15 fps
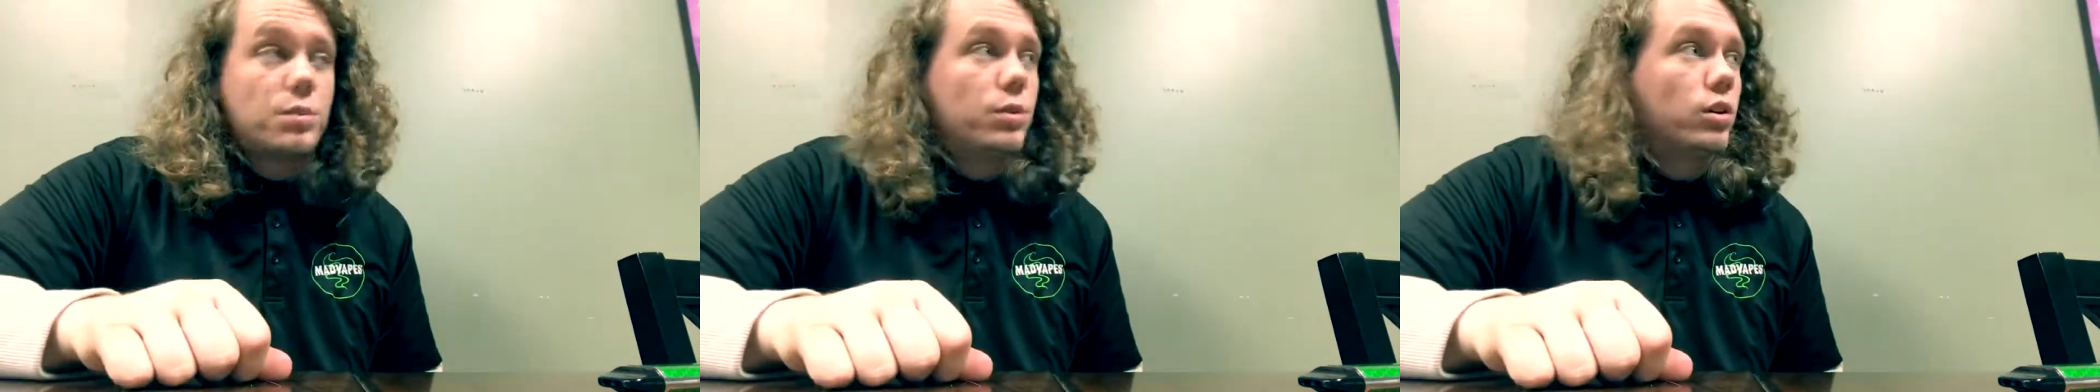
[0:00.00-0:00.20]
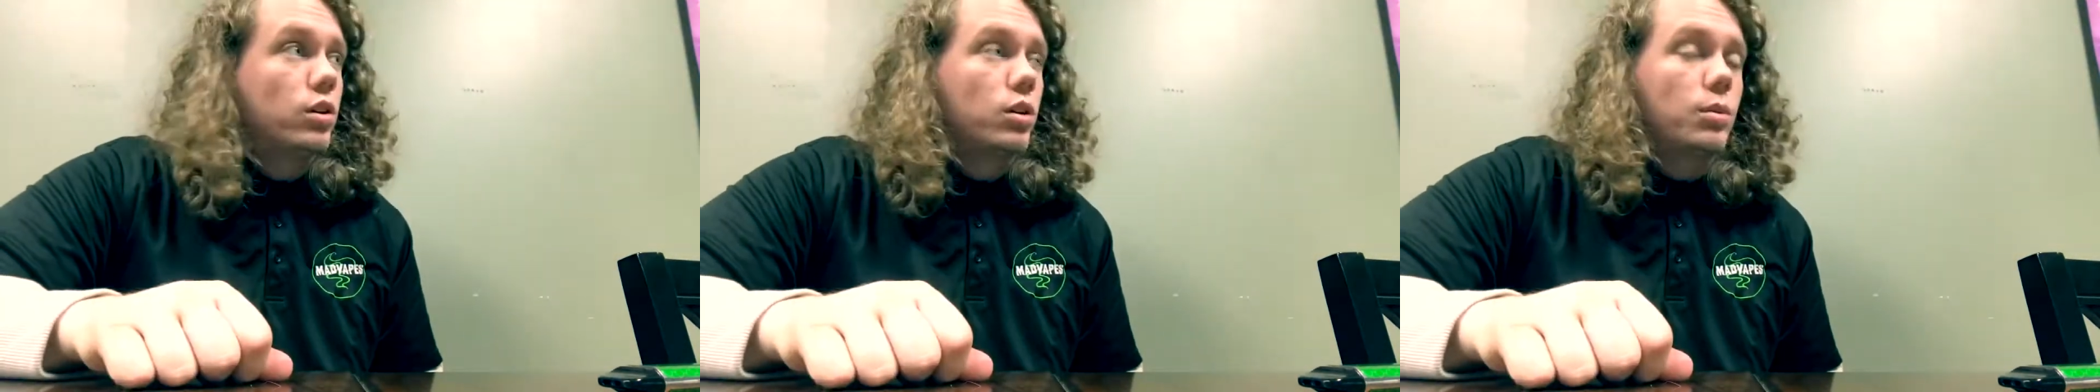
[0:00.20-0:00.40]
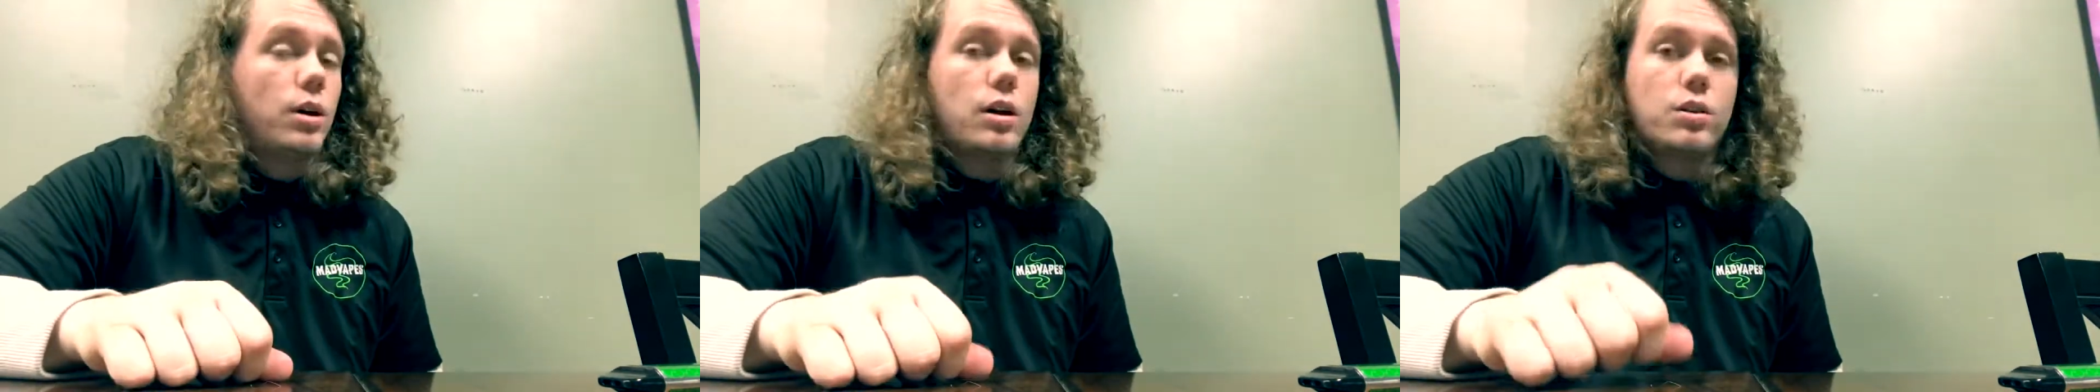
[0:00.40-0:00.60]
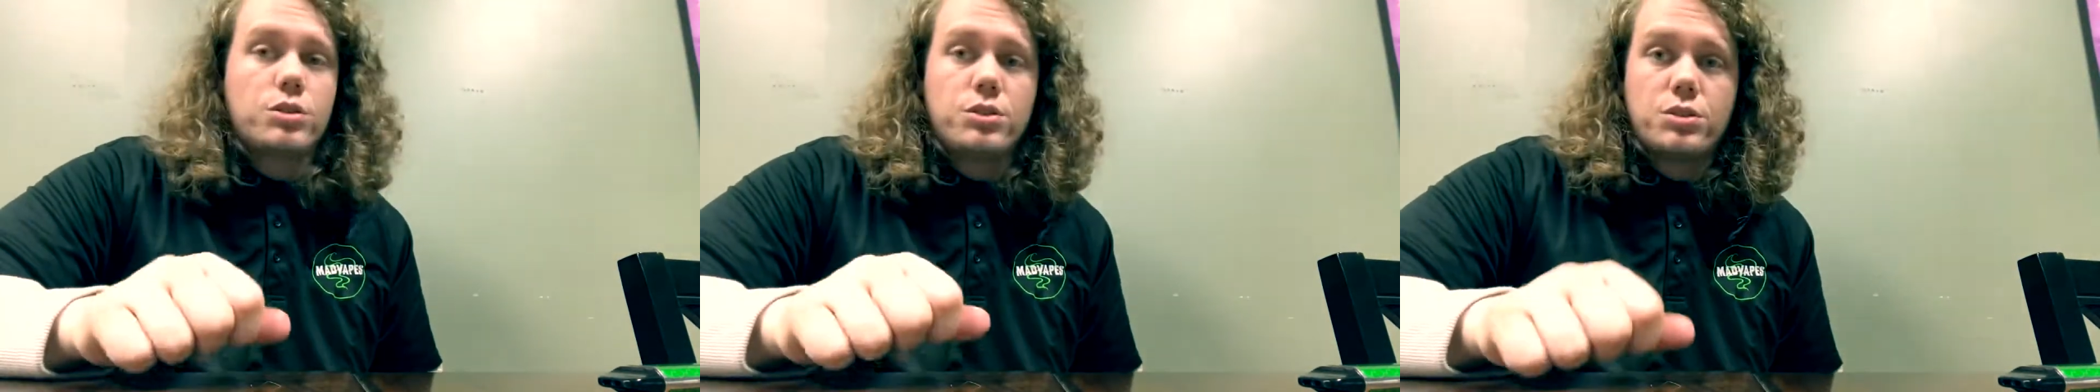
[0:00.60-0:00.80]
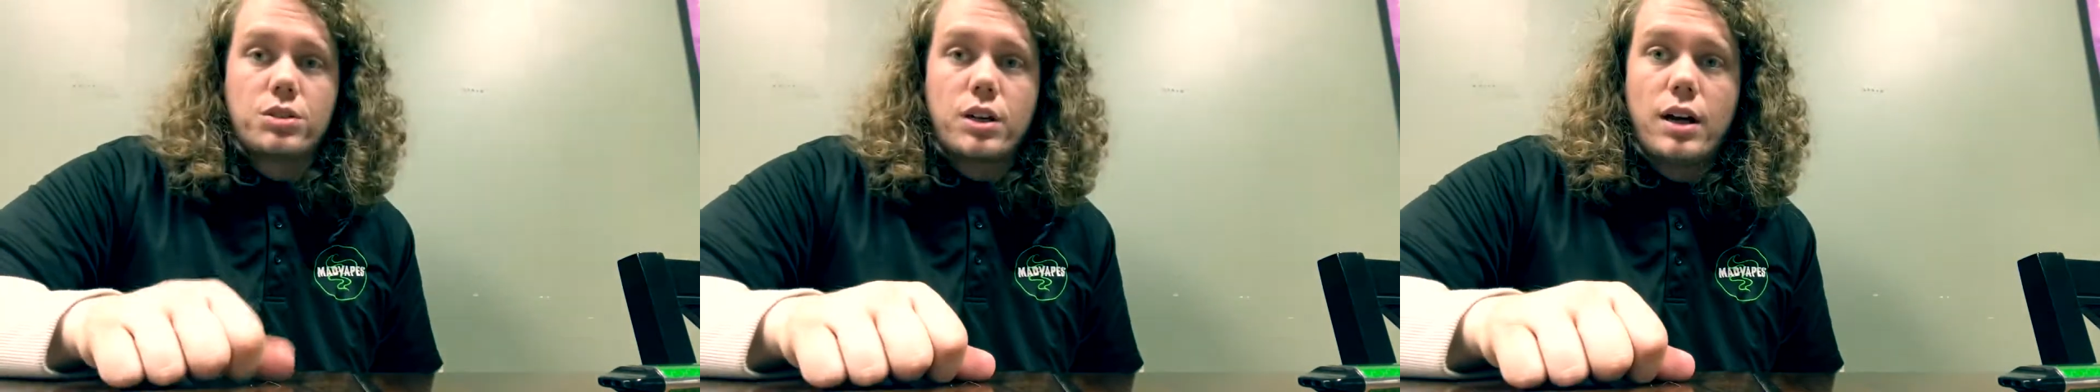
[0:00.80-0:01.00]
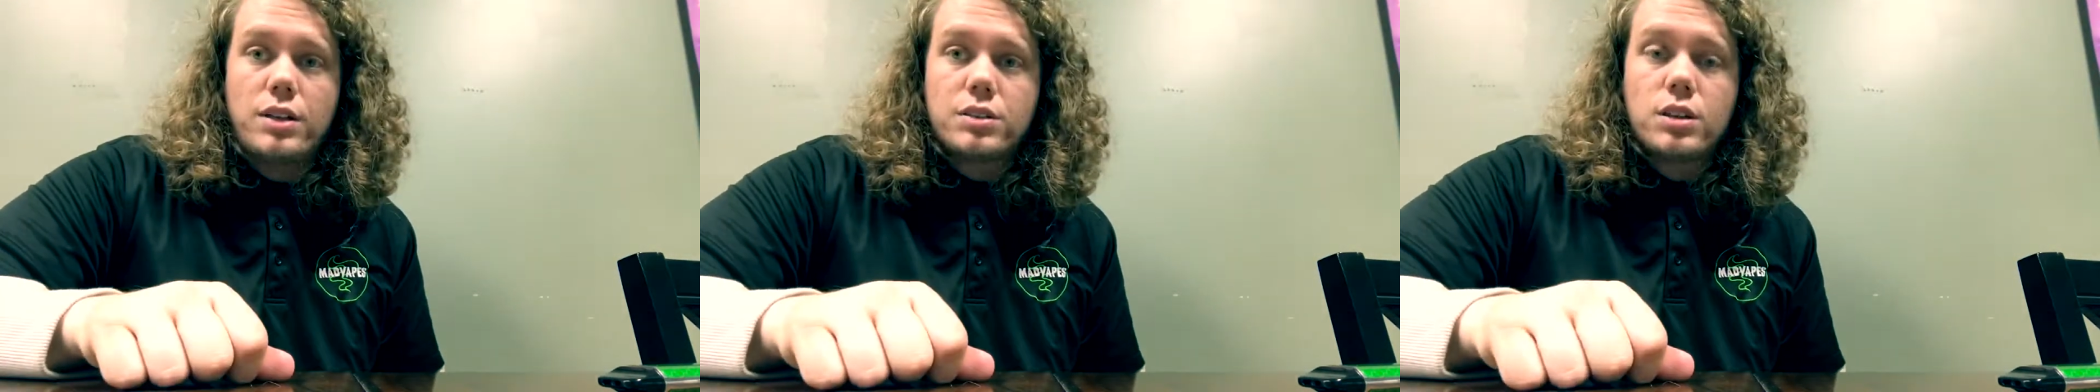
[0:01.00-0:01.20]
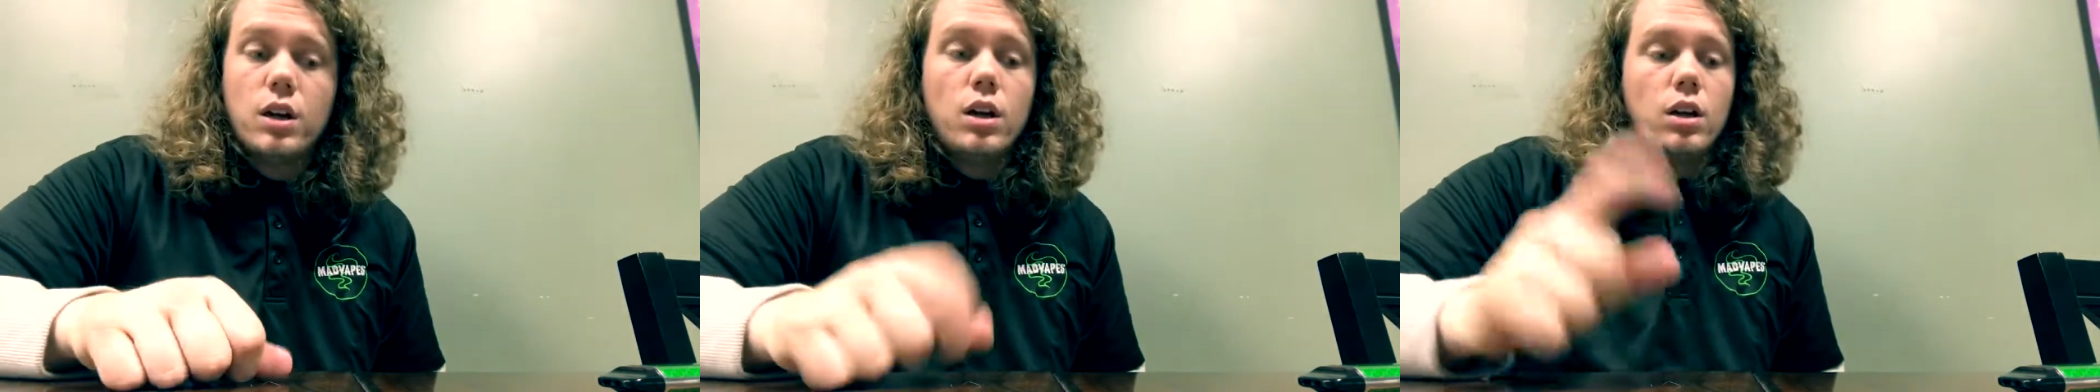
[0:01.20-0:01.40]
milliliter bottle of juice, guys.